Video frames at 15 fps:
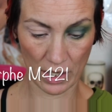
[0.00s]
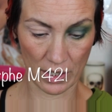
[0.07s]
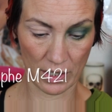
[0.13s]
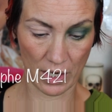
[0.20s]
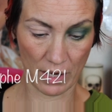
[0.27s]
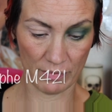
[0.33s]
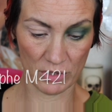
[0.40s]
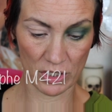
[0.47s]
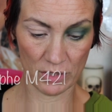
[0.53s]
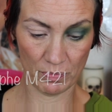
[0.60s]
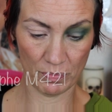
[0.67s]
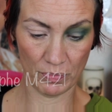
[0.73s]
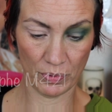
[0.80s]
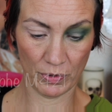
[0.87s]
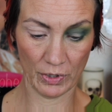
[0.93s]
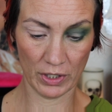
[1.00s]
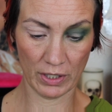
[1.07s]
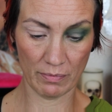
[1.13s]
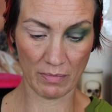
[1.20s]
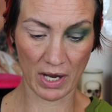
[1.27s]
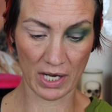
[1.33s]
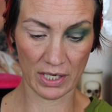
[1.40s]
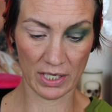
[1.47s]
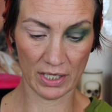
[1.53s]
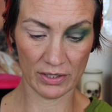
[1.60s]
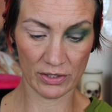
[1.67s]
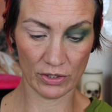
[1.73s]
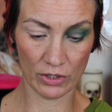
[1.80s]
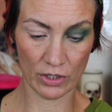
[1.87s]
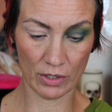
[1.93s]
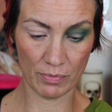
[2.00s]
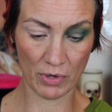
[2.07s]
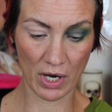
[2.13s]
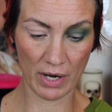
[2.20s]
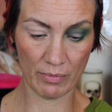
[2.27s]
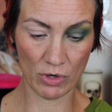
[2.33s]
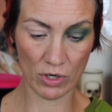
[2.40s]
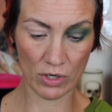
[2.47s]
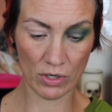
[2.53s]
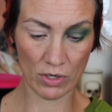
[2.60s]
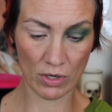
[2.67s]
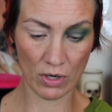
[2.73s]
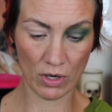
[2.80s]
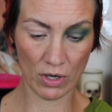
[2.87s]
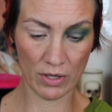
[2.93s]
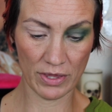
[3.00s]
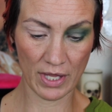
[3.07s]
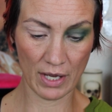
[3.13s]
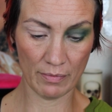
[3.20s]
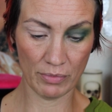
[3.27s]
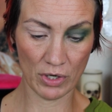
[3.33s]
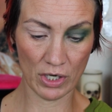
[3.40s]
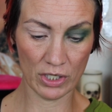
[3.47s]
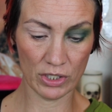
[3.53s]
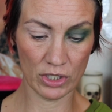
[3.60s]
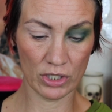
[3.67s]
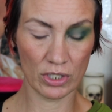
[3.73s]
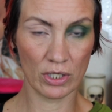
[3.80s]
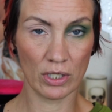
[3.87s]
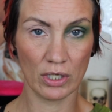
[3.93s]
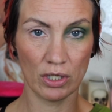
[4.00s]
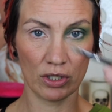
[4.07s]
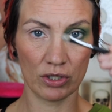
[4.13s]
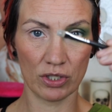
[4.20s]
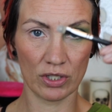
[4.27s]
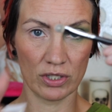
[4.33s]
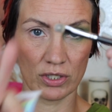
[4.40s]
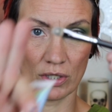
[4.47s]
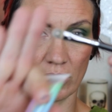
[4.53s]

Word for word: and I'm just putting my NYX glitter primer on that brush, just